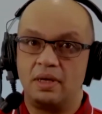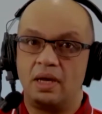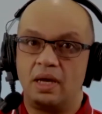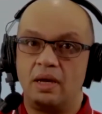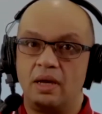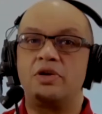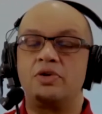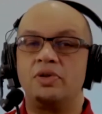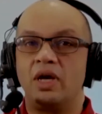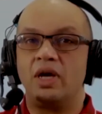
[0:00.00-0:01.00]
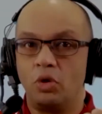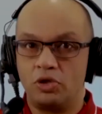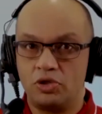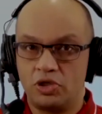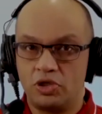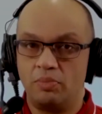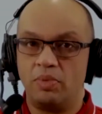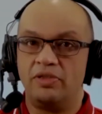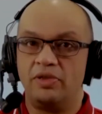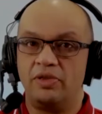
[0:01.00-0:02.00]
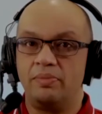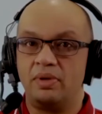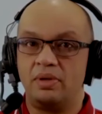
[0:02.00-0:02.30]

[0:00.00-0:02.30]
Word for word: and make sure that I'm not consumed by them.